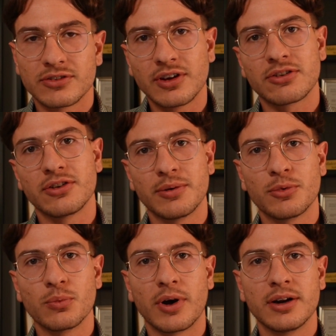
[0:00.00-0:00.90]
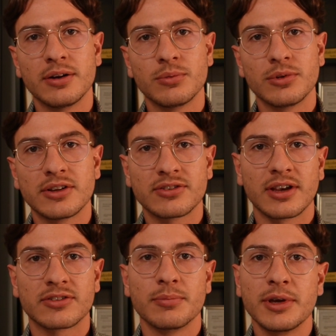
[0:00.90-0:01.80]
Section number 1 will
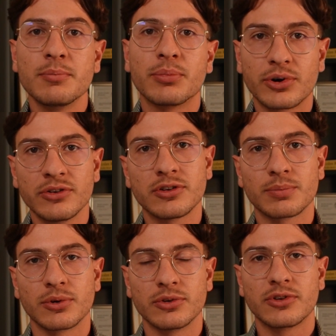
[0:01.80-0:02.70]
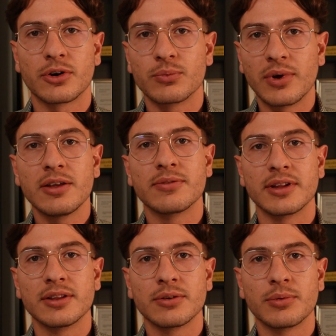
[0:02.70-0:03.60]
discuss the main principles that are relevant